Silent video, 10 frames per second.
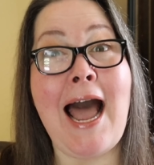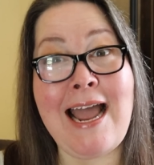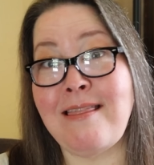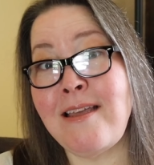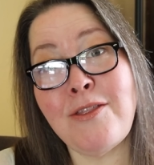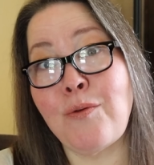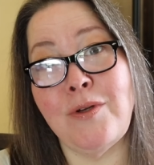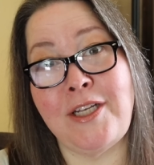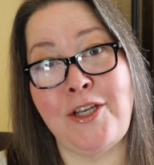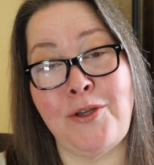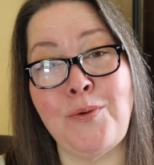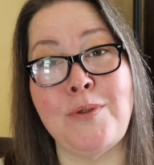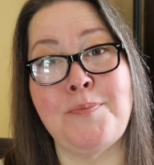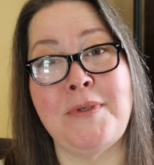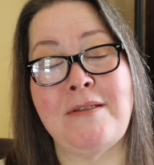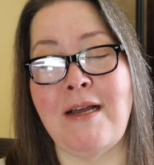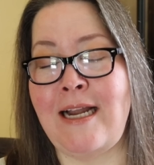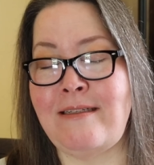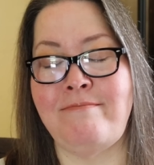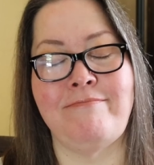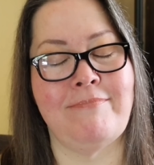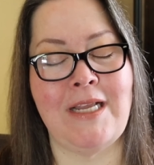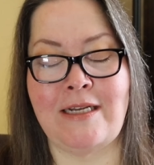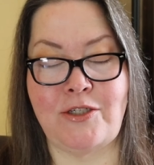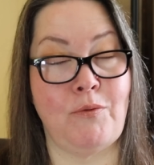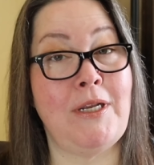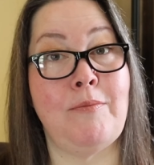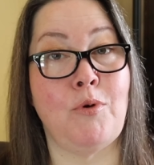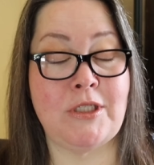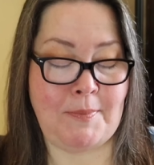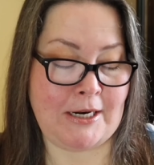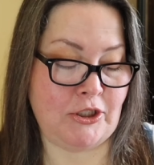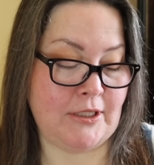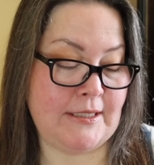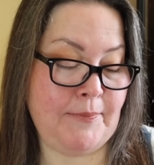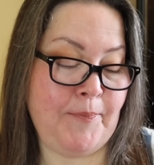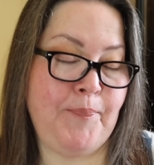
I think they're really cute, but I, I don't need more spatulas.